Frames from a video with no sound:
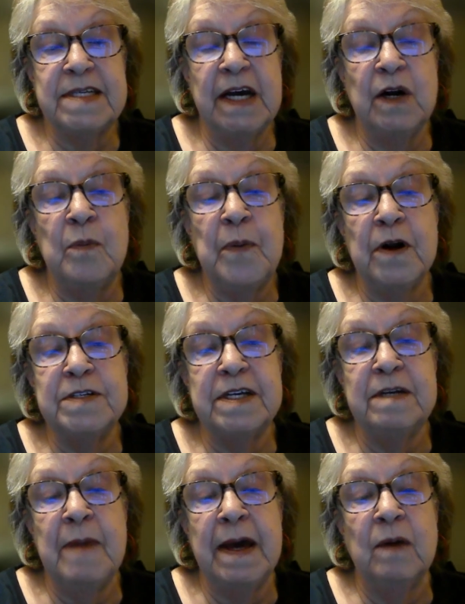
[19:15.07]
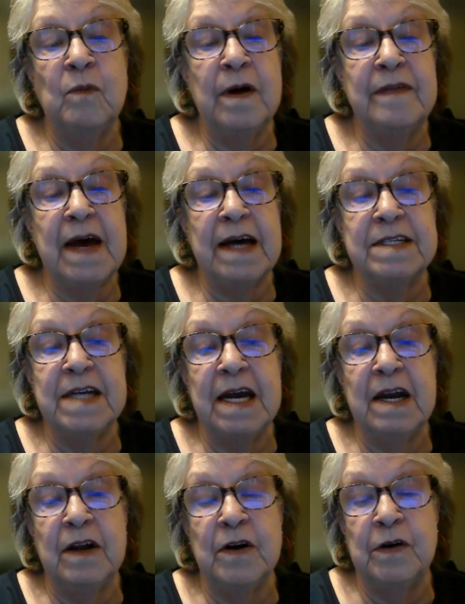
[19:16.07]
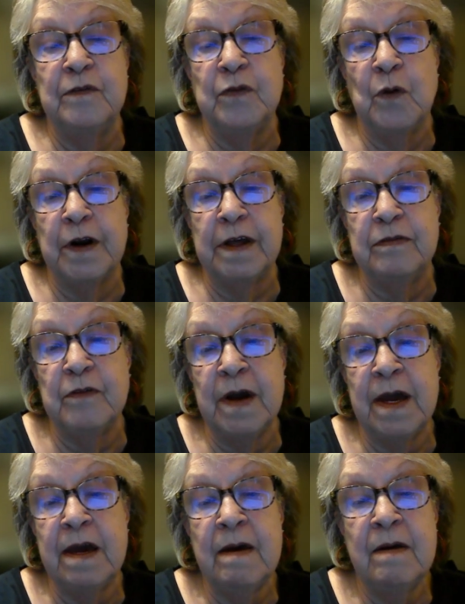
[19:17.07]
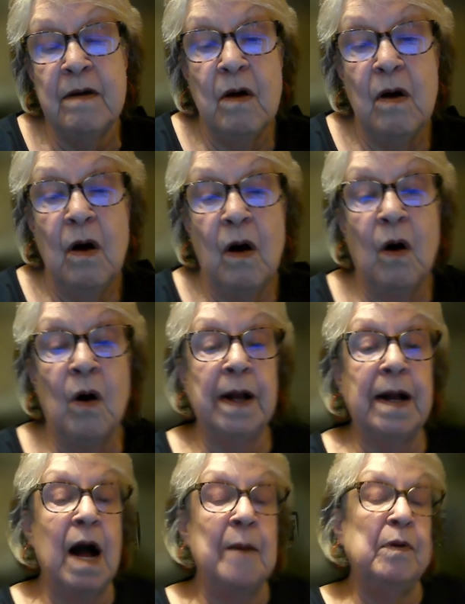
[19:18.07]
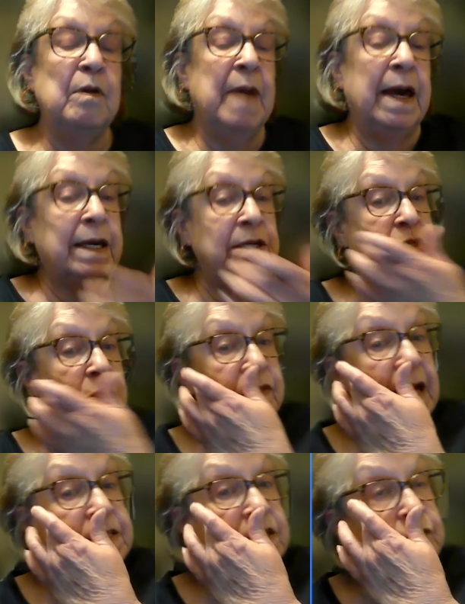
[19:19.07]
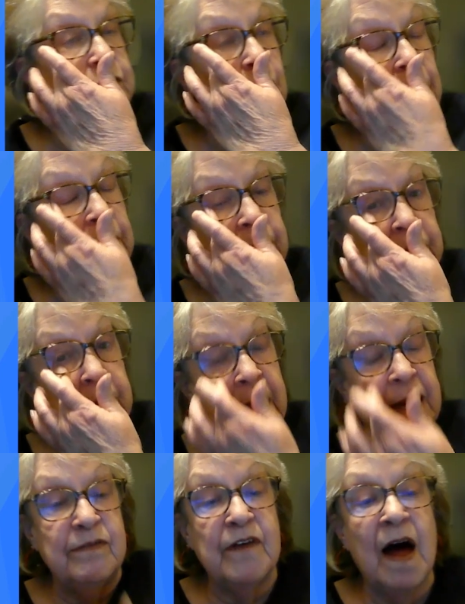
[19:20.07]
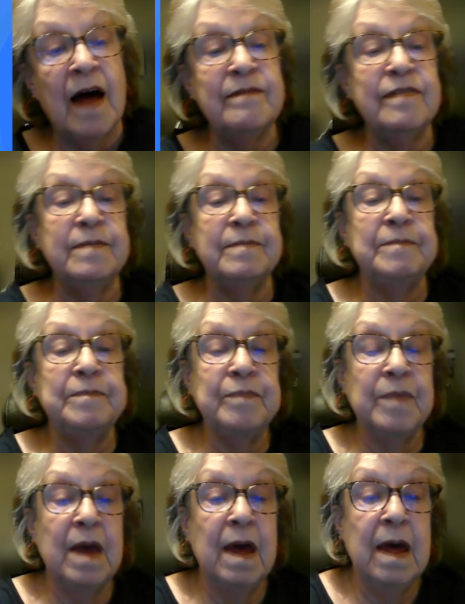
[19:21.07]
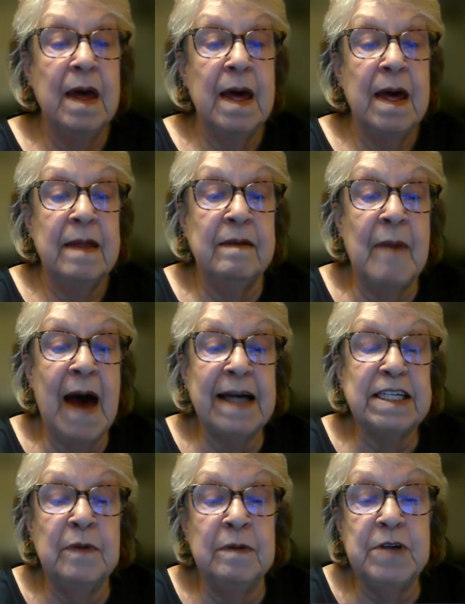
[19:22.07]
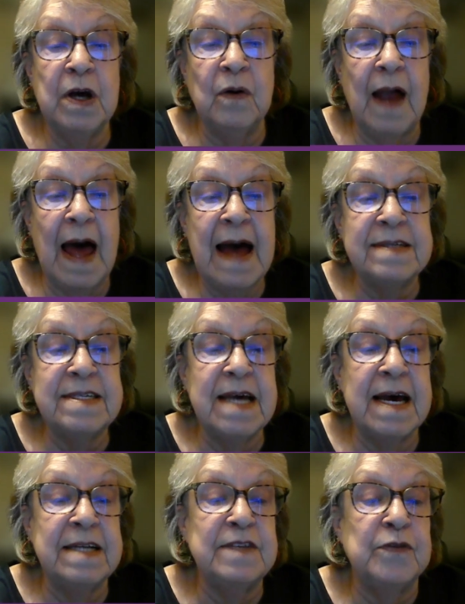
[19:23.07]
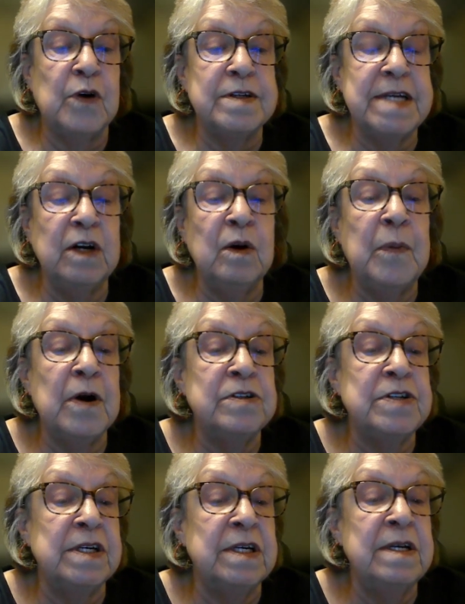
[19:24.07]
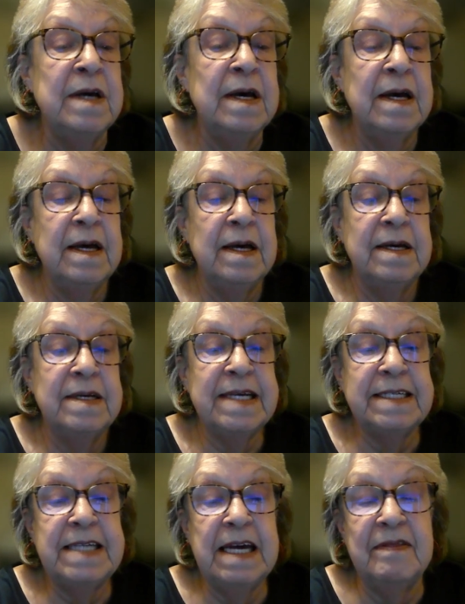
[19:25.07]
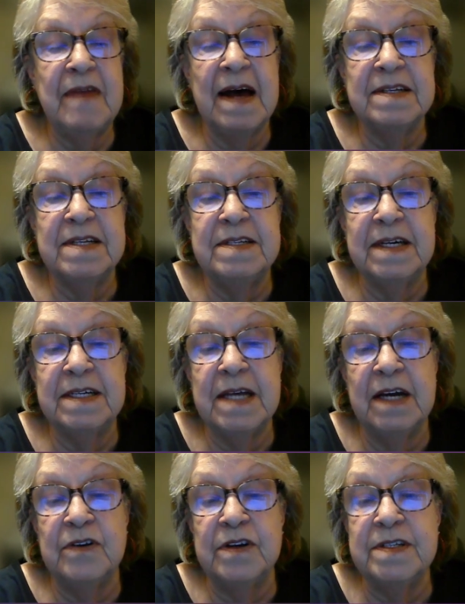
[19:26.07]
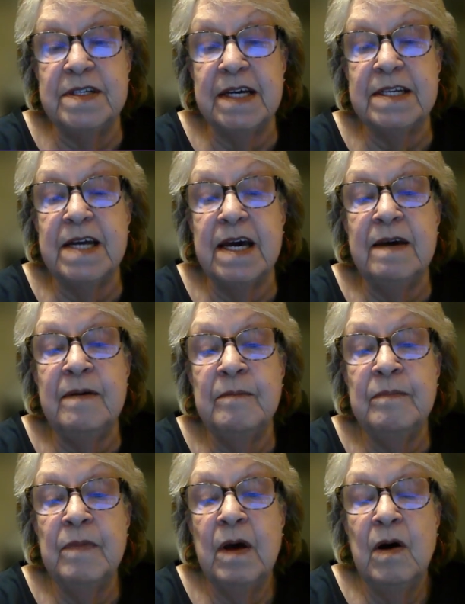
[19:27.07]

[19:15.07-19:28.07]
A single person making 1,843 or a couple making 2,485. The maximum total assets for a single person 16,660